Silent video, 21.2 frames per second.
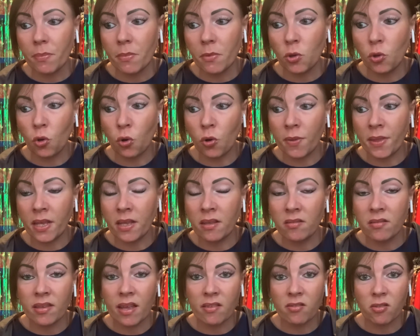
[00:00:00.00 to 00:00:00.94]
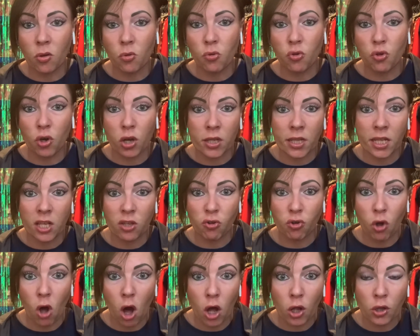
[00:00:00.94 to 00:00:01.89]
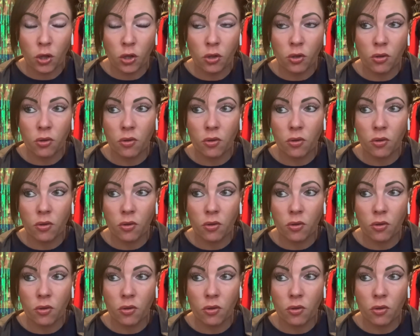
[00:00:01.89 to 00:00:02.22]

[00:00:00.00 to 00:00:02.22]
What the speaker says: Noreen says, oh, Johnny's gone.